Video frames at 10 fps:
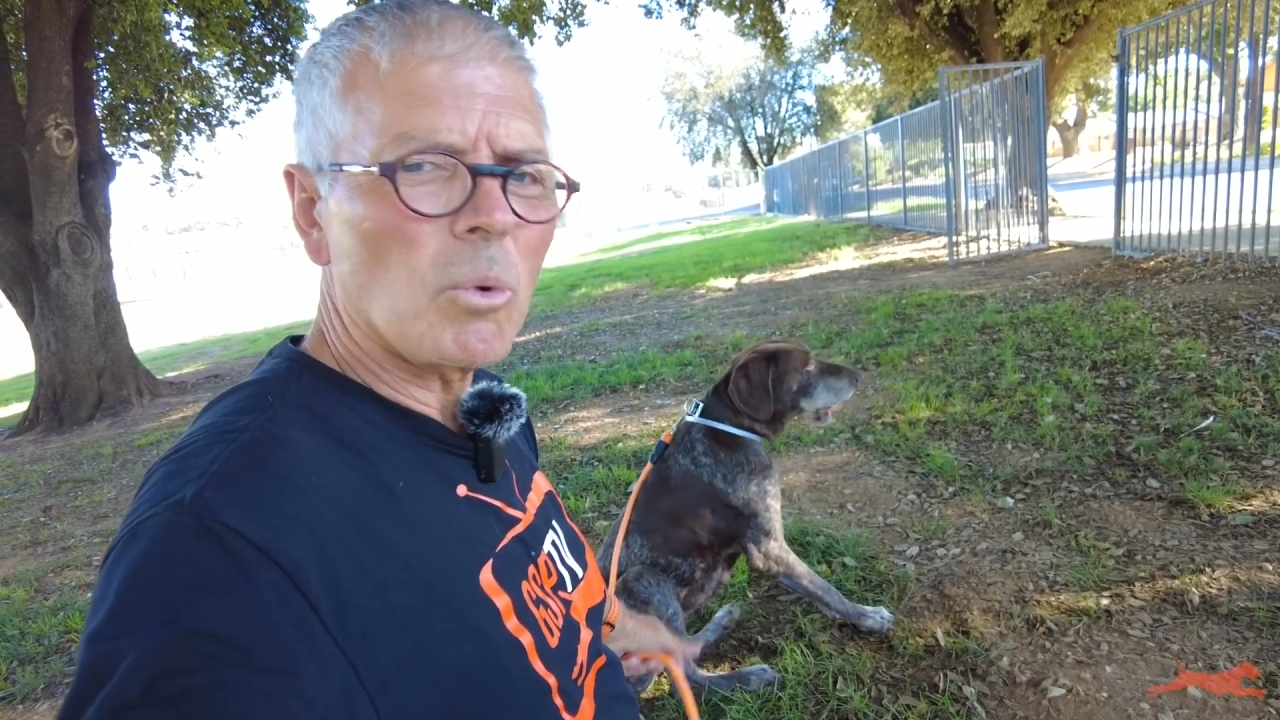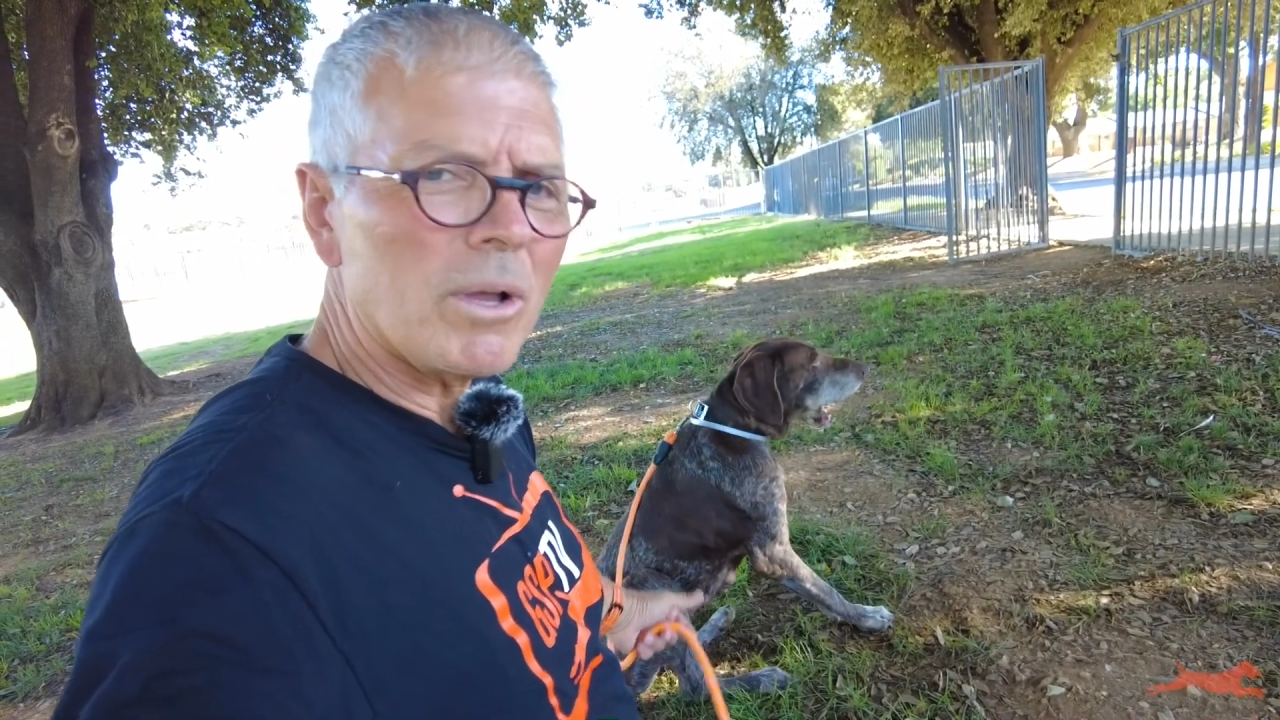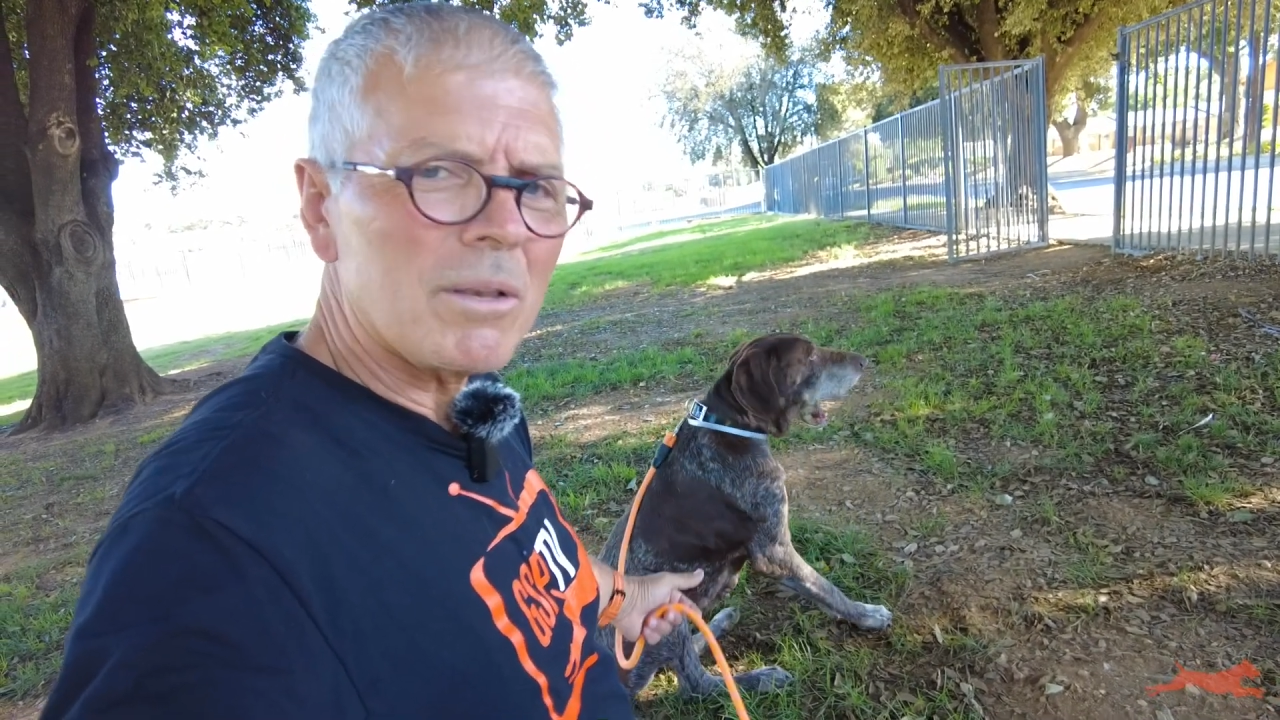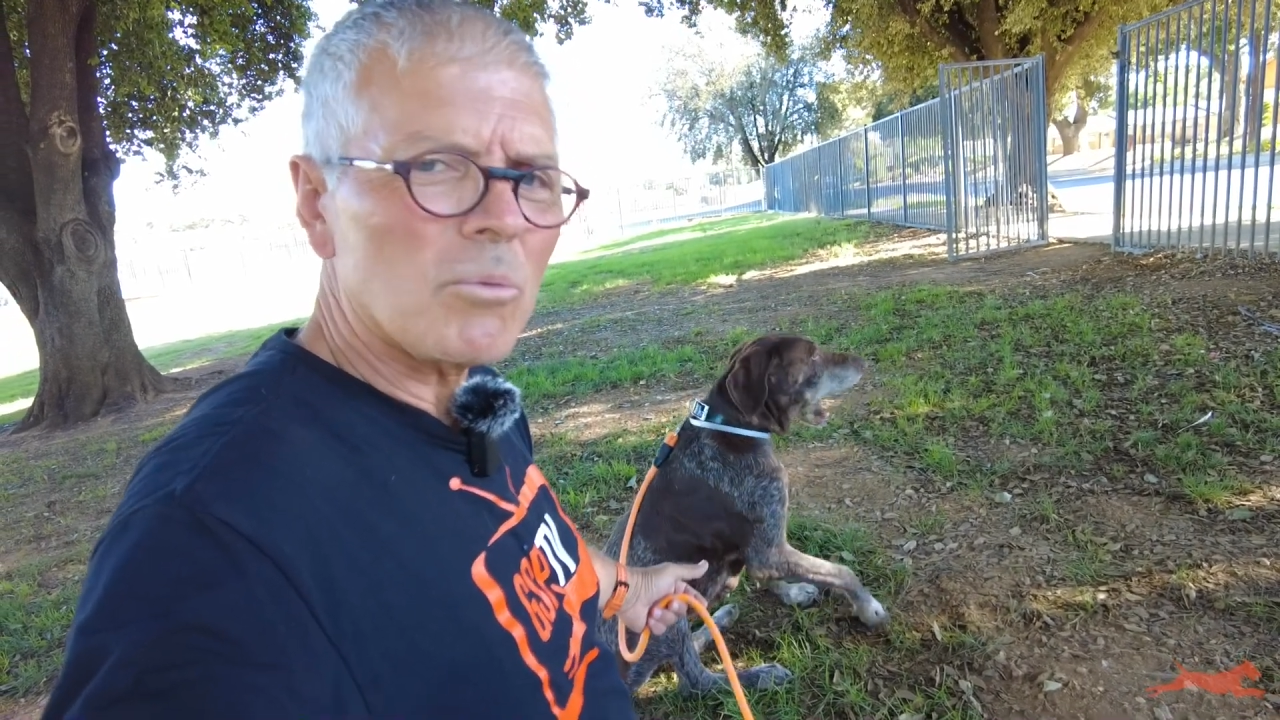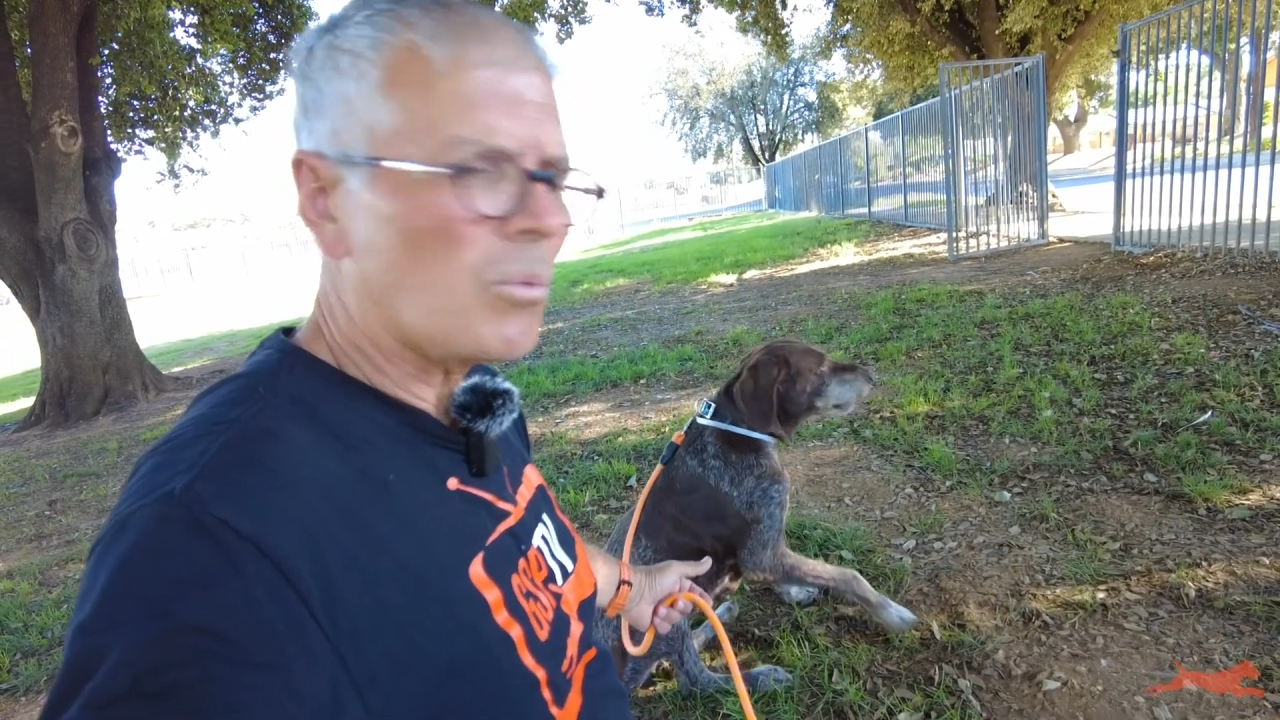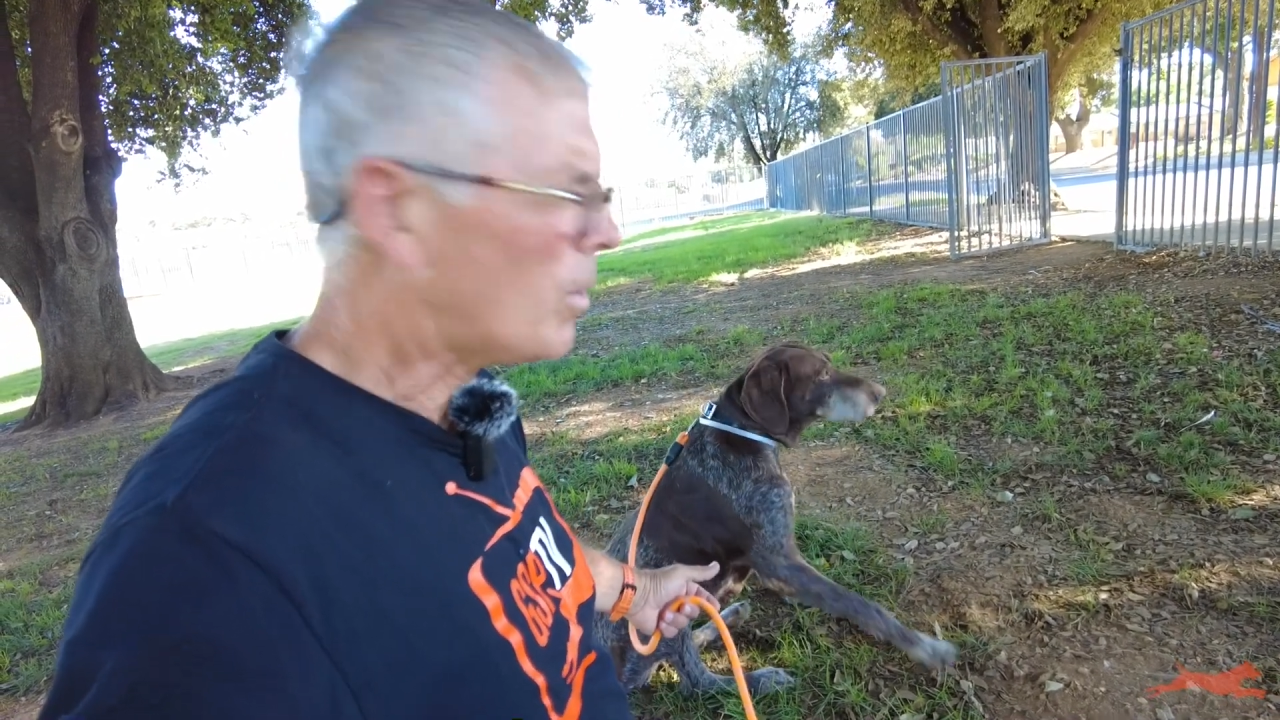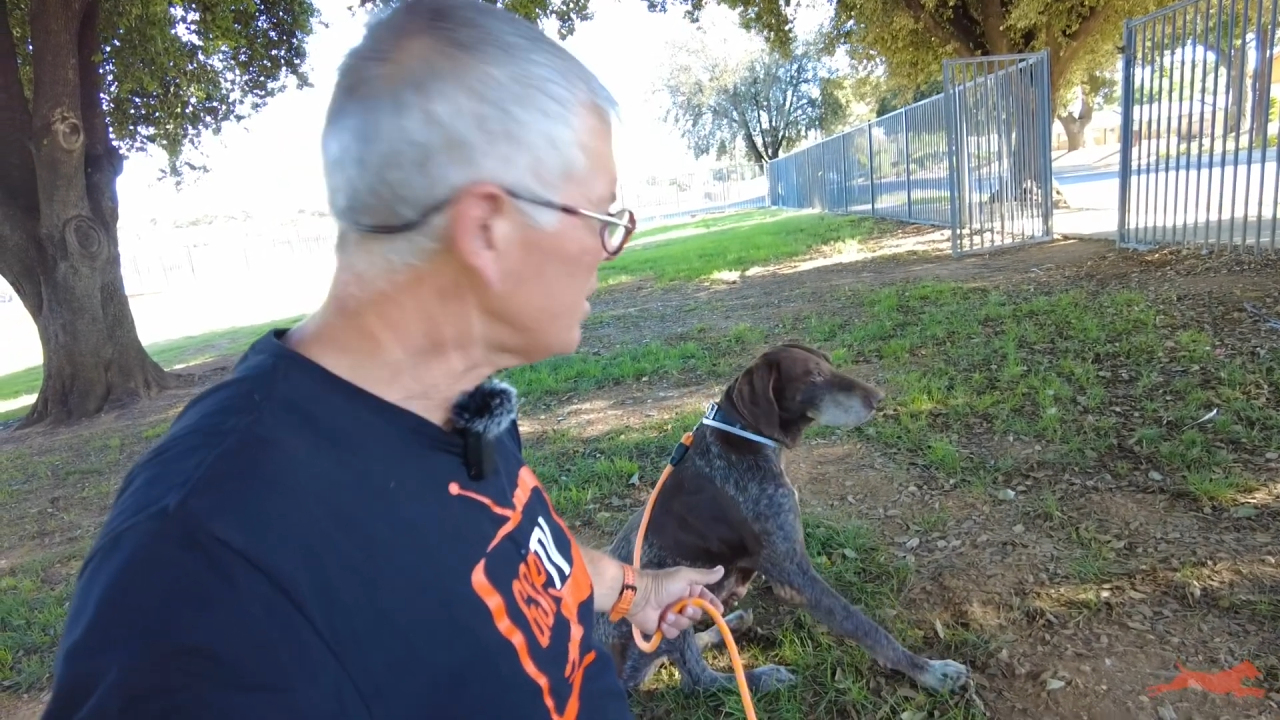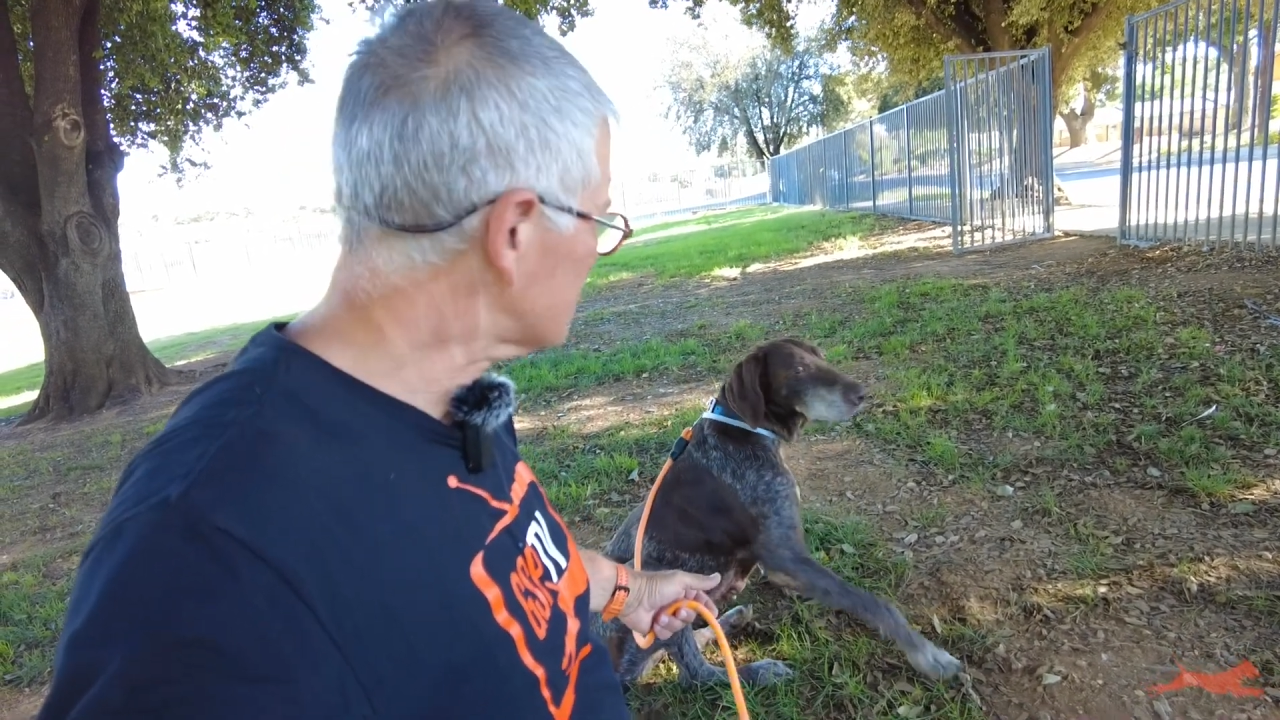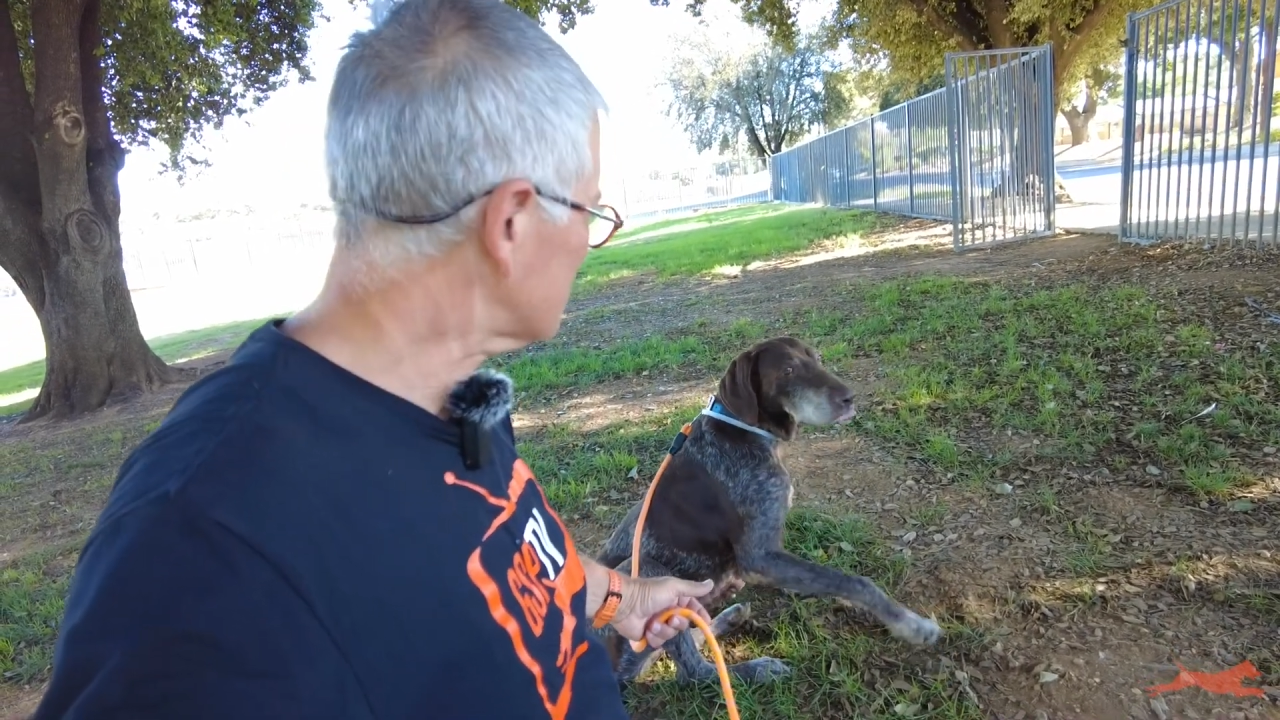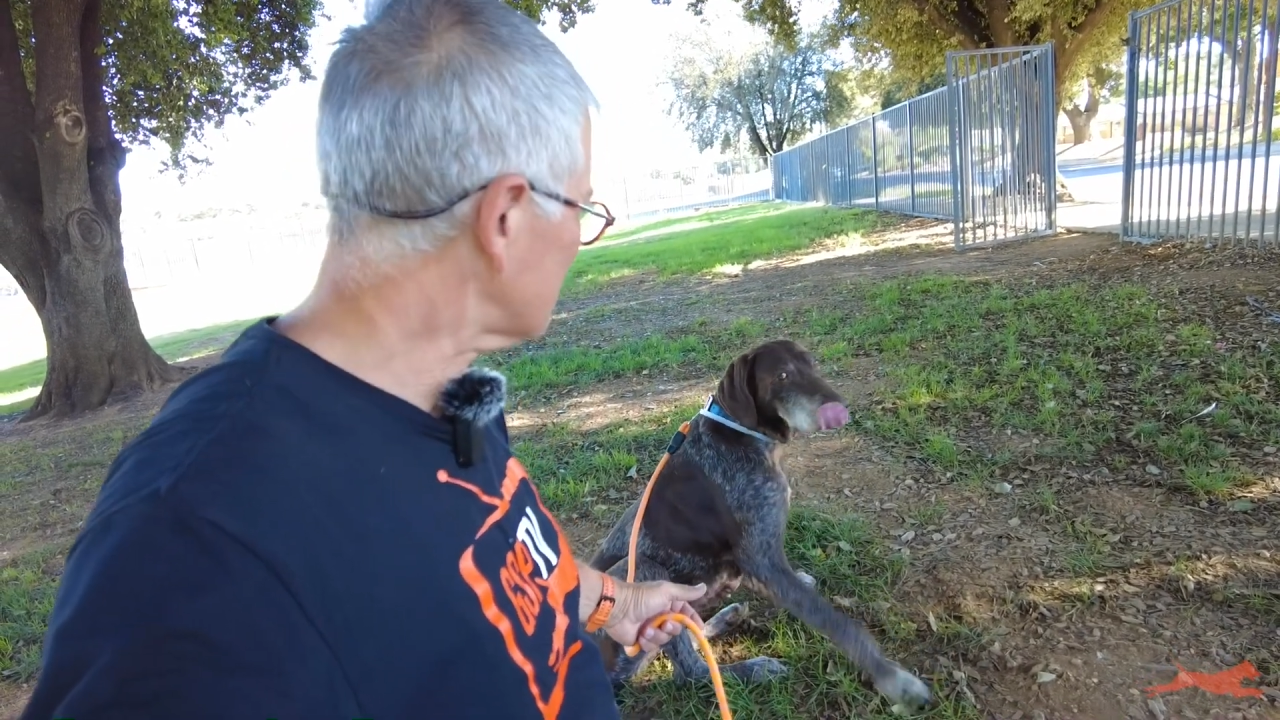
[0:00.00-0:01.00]
What,
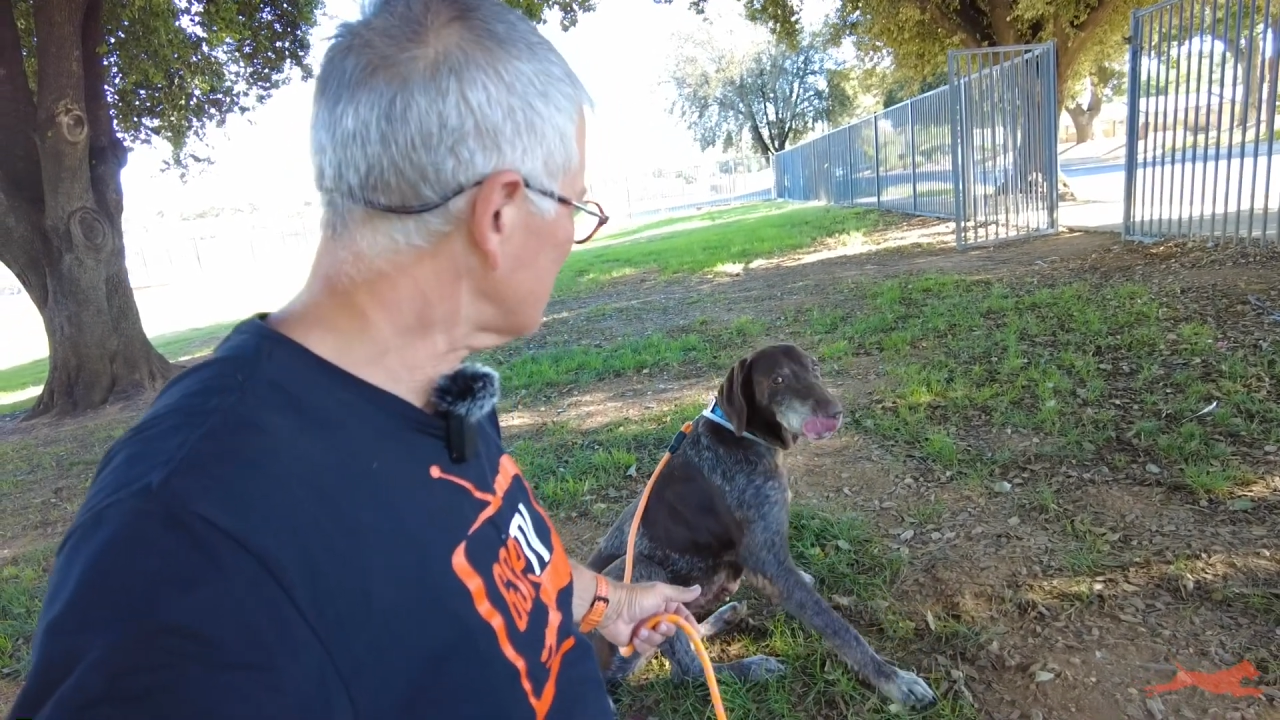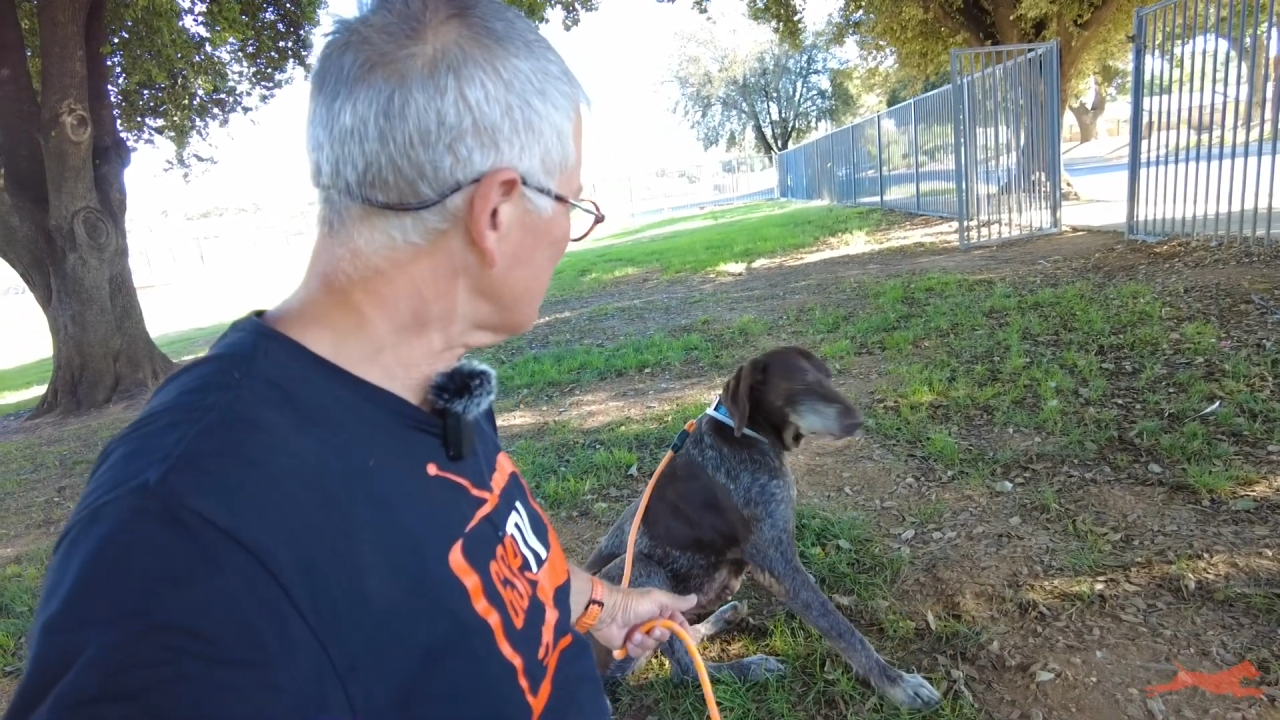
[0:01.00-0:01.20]
what's,